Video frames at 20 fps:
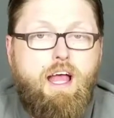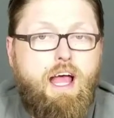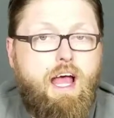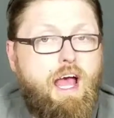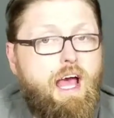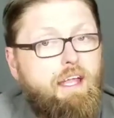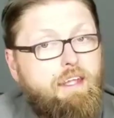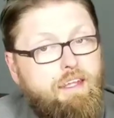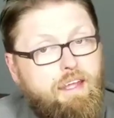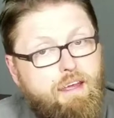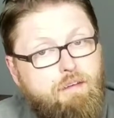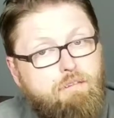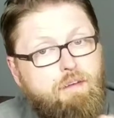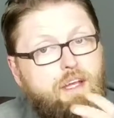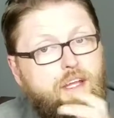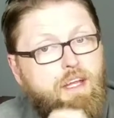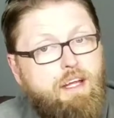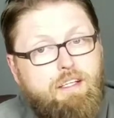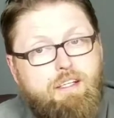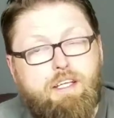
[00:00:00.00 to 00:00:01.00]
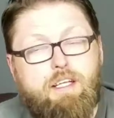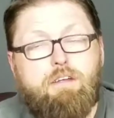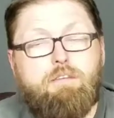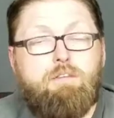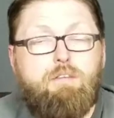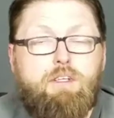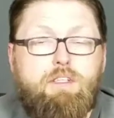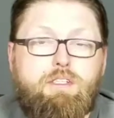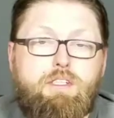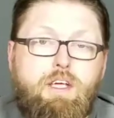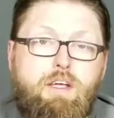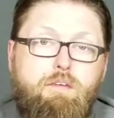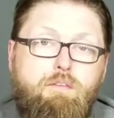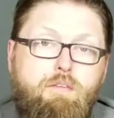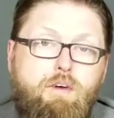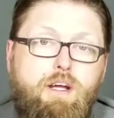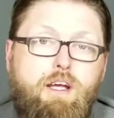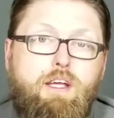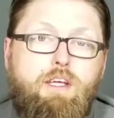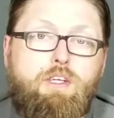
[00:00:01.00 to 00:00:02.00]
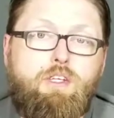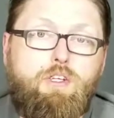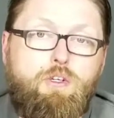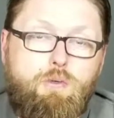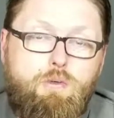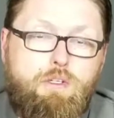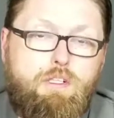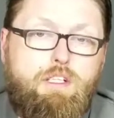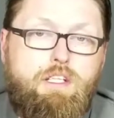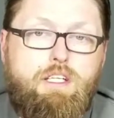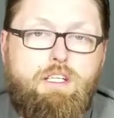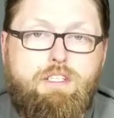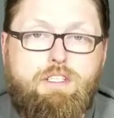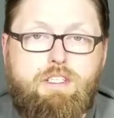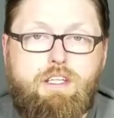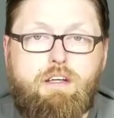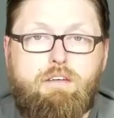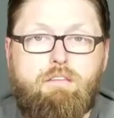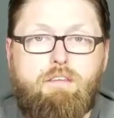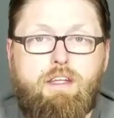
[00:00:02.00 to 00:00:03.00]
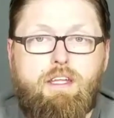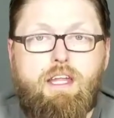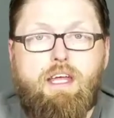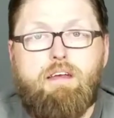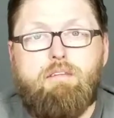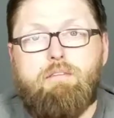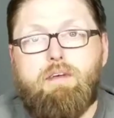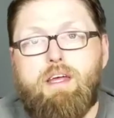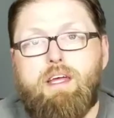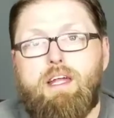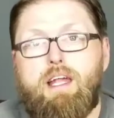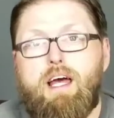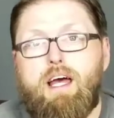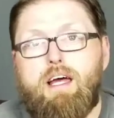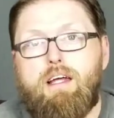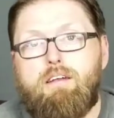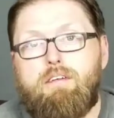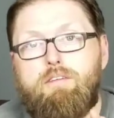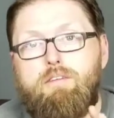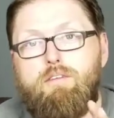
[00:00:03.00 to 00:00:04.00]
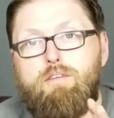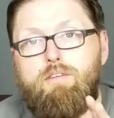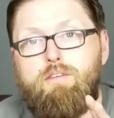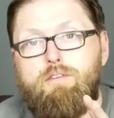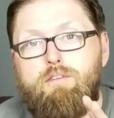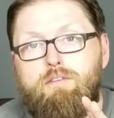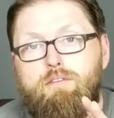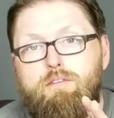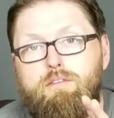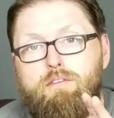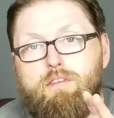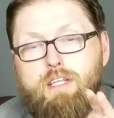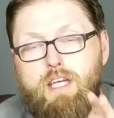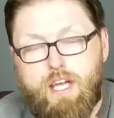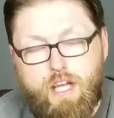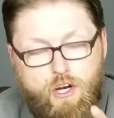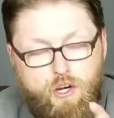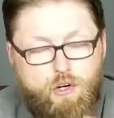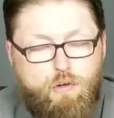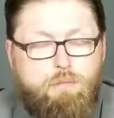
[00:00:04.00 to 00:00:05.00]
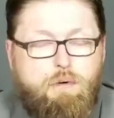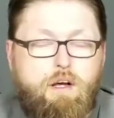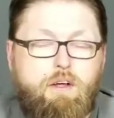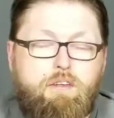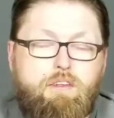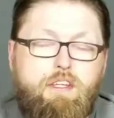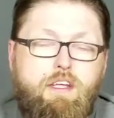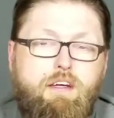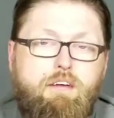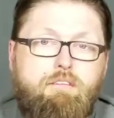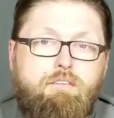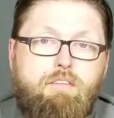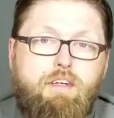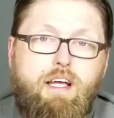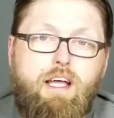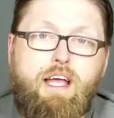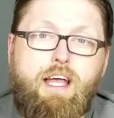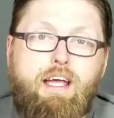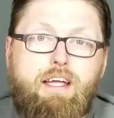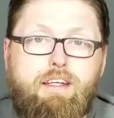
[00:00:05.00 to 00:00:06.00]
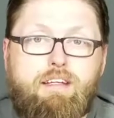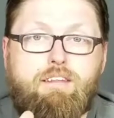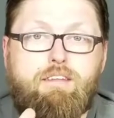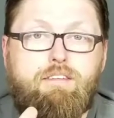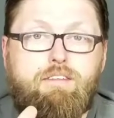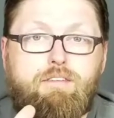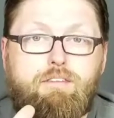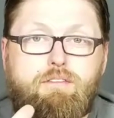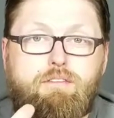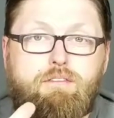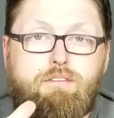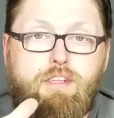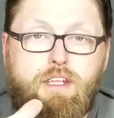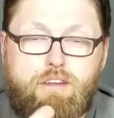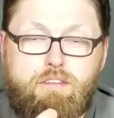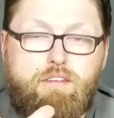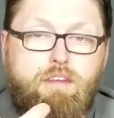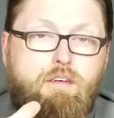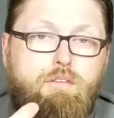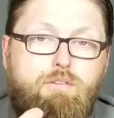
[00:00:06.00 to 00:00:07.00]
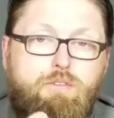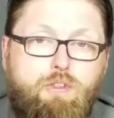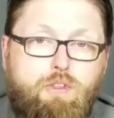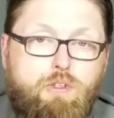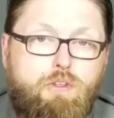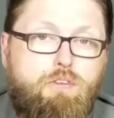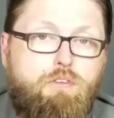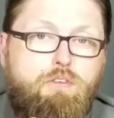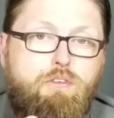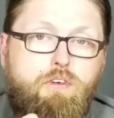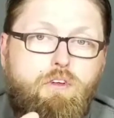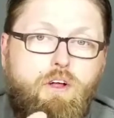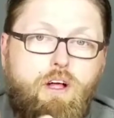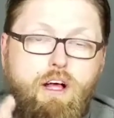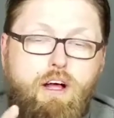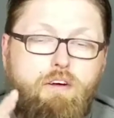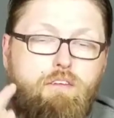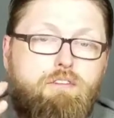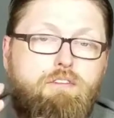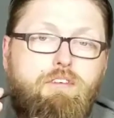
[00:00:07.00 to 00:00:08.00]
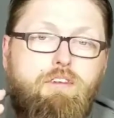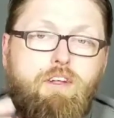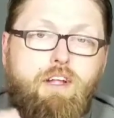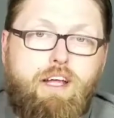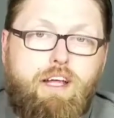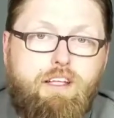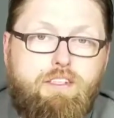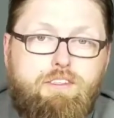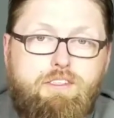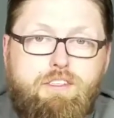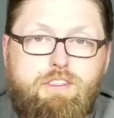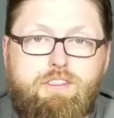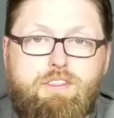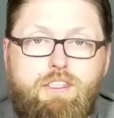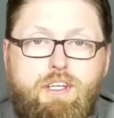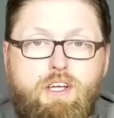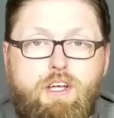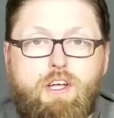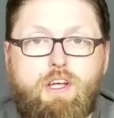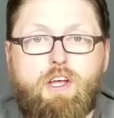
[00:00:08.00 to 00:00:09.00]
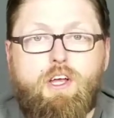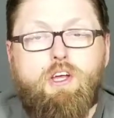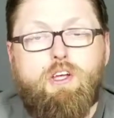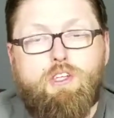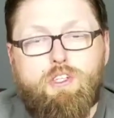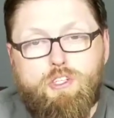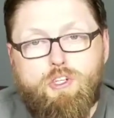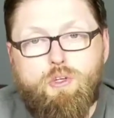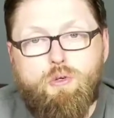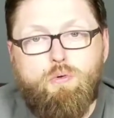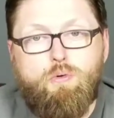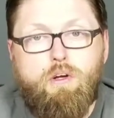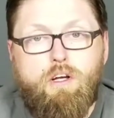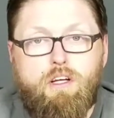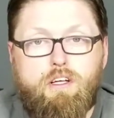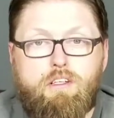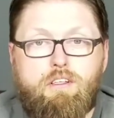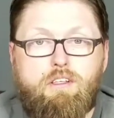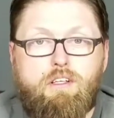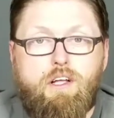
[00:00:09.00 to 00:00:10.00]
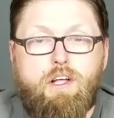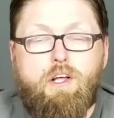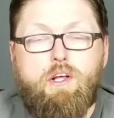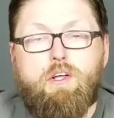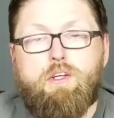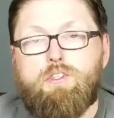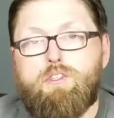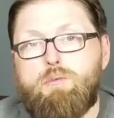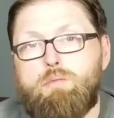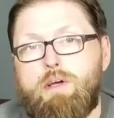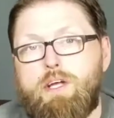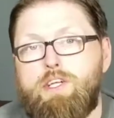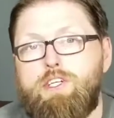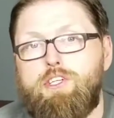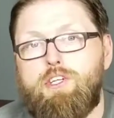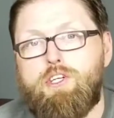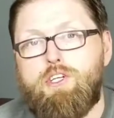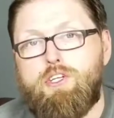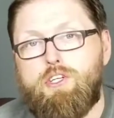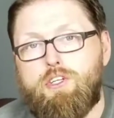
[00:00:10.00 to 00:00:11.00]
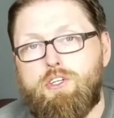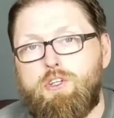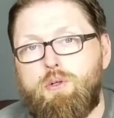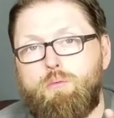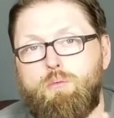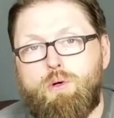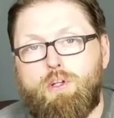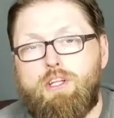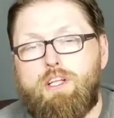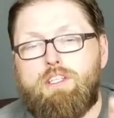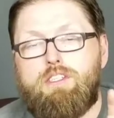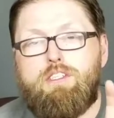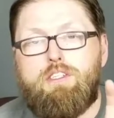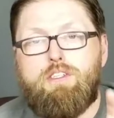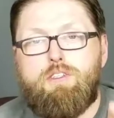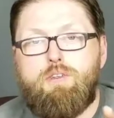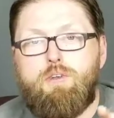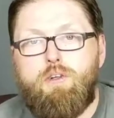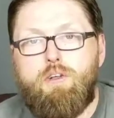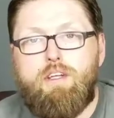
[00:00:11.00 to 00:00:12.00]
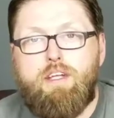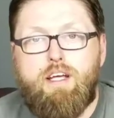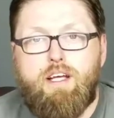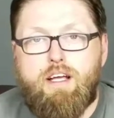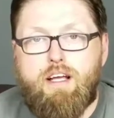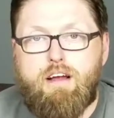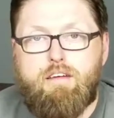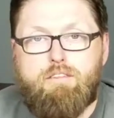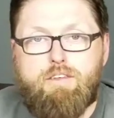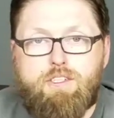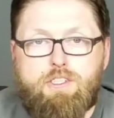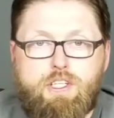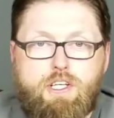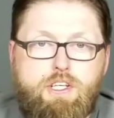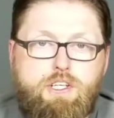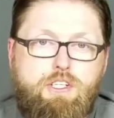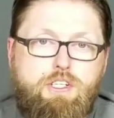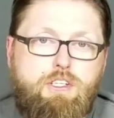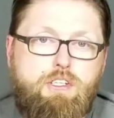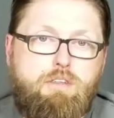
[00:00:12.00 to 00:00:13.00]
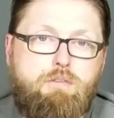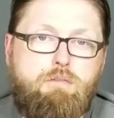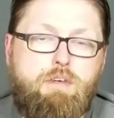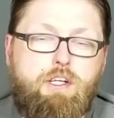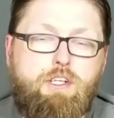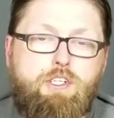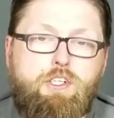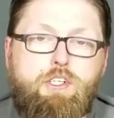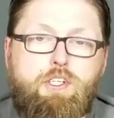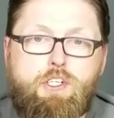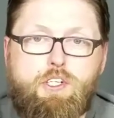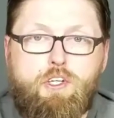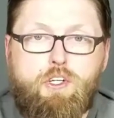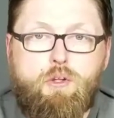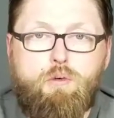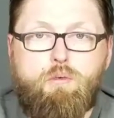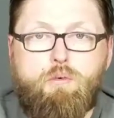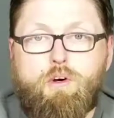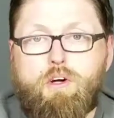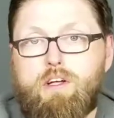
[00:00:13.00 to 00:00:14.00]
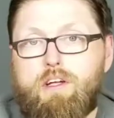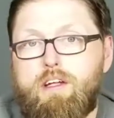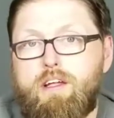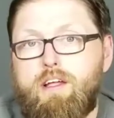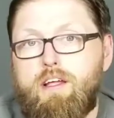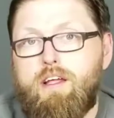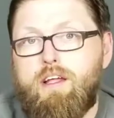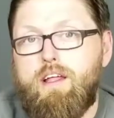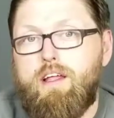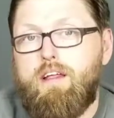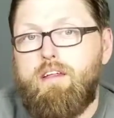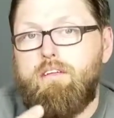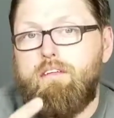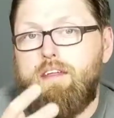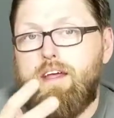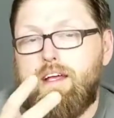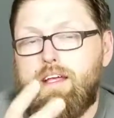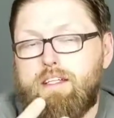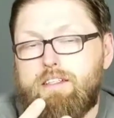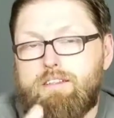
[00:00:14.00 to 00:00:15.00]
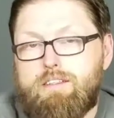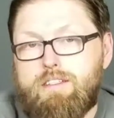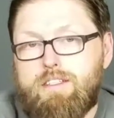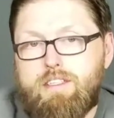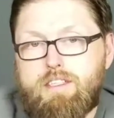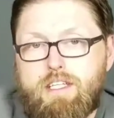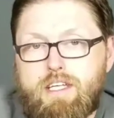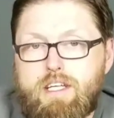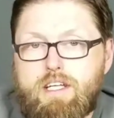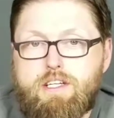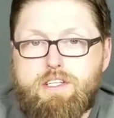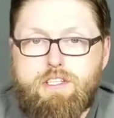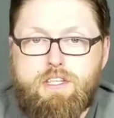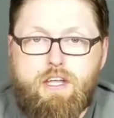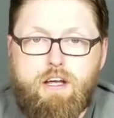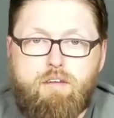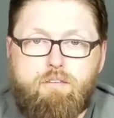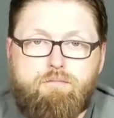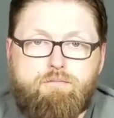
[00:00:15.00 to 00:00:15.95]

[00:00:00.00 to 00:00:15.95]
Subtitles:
And they may not teach them the same way you would teach them. They may not care about them and give them truthful, helpful answers. You will. So make sure you're the one that's controlling that conversation. Make sure you're the one that gets to teach them.